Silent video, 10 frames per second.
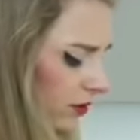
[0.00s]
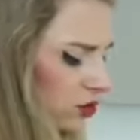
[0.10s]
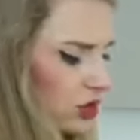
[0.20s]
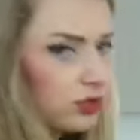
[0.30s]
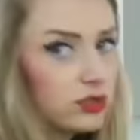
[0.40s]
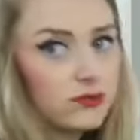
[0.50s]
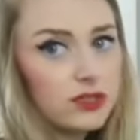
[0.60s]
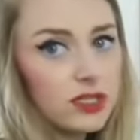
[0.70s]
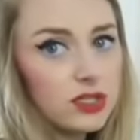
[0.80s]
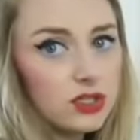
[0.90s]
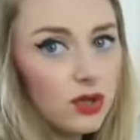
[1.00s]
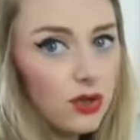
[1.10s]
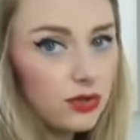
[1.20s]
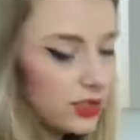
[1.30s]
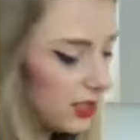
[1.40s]
chunks of sea
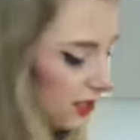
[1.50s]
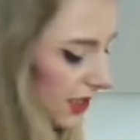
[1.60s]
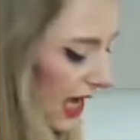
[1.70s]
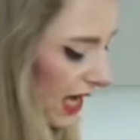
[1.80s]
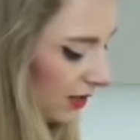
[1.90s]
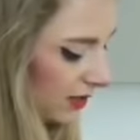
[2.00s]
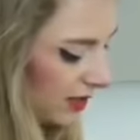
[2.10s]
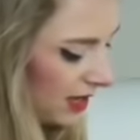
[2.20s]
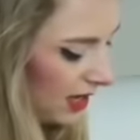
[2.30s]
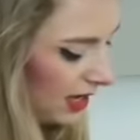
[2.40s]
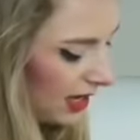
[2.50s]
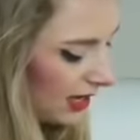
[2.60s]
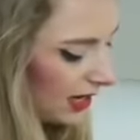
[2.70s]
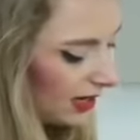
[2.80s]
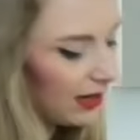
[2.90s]
salt intact,
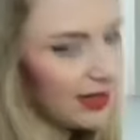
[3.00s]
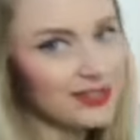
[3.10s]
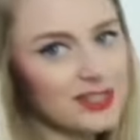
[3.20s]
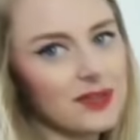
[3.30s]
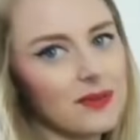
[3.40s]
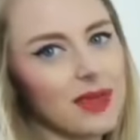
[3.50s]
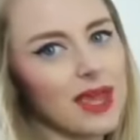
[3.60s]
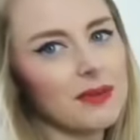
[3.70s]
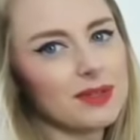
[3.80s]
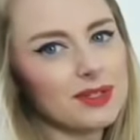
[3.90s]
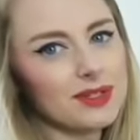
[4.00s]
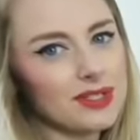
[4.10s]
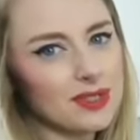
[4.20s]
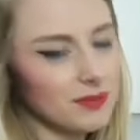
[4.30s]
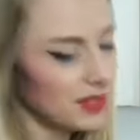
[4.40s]
and I like to be able to
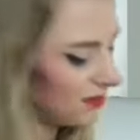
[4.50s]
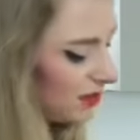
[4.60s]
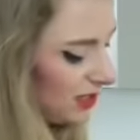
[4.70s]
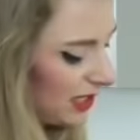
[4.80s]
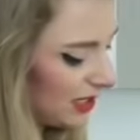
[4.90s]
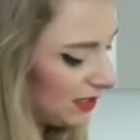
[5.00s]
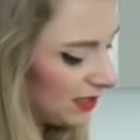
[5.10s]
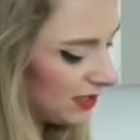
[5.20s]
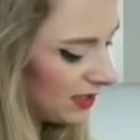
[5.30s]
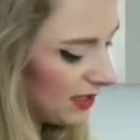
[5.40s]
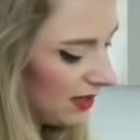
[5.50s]
sometimes taste